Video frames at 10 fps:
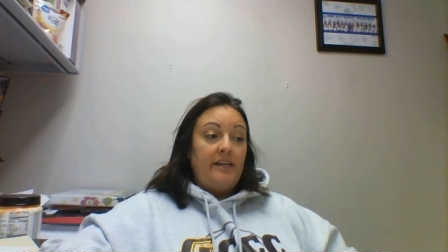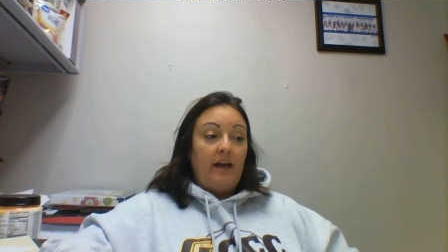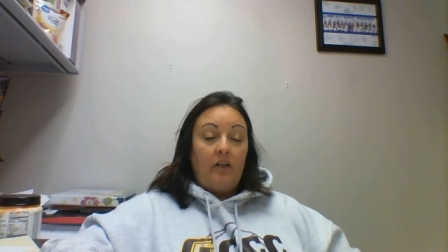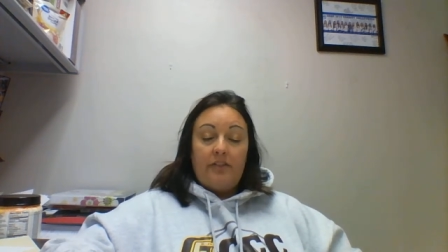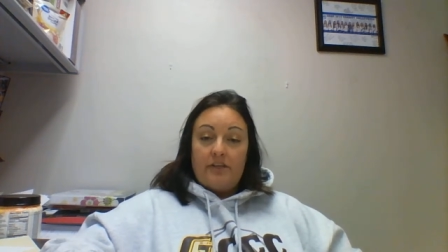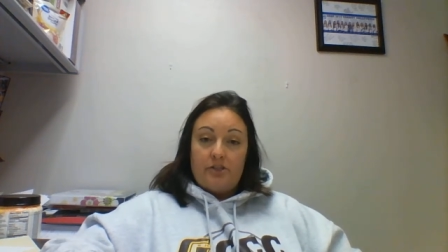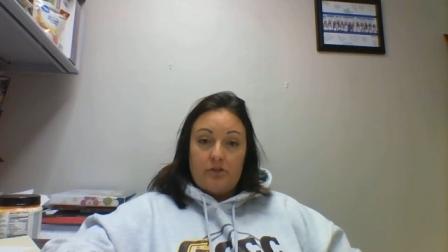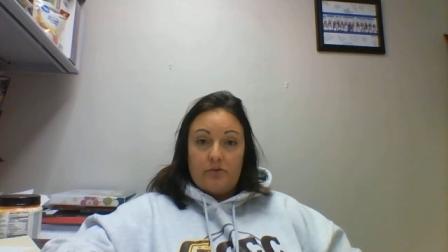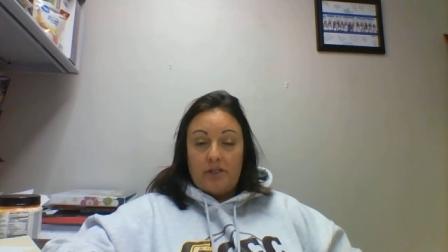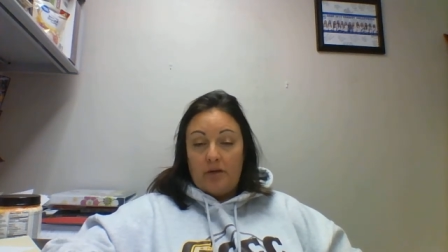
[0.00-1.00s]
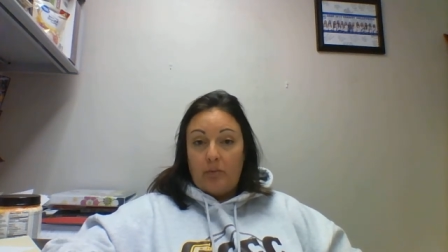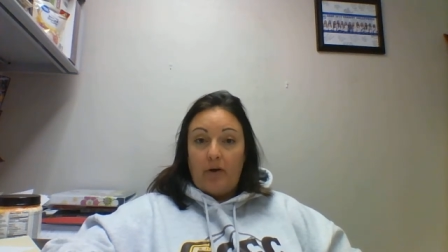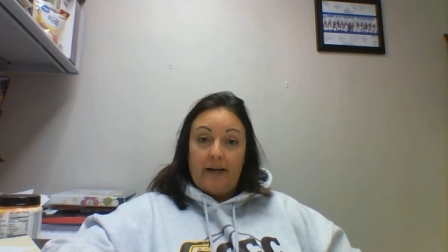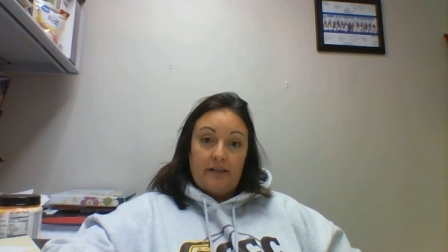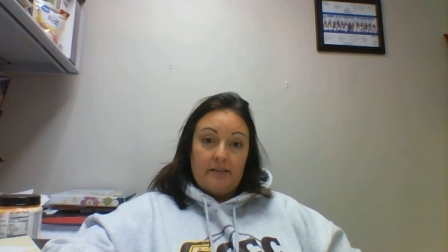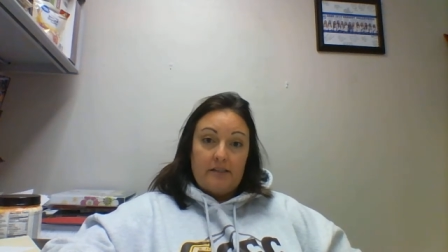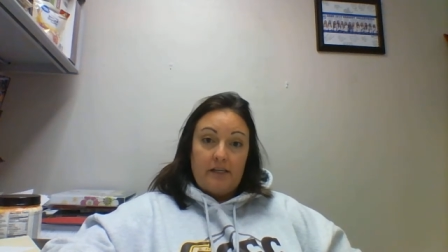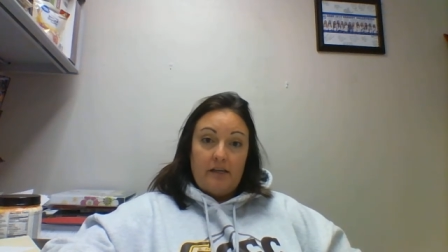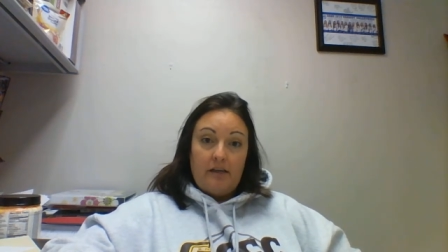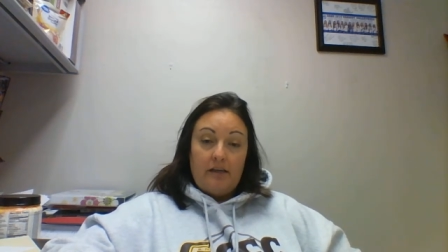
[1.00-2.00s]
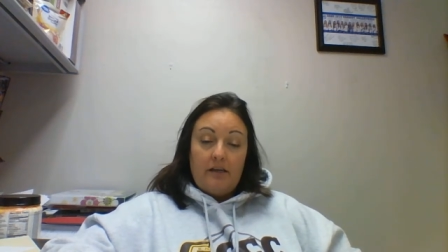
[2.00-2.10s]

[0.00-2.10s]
and health issues in pregnancy.